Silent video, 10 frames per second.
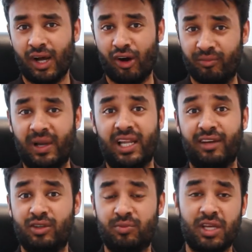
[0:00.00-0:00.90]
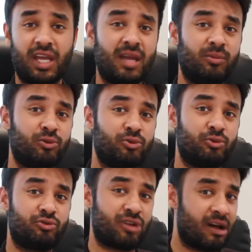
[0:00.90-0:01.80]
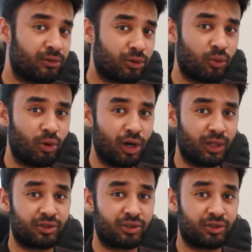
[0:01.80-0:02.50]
of my life to be able to travel the world,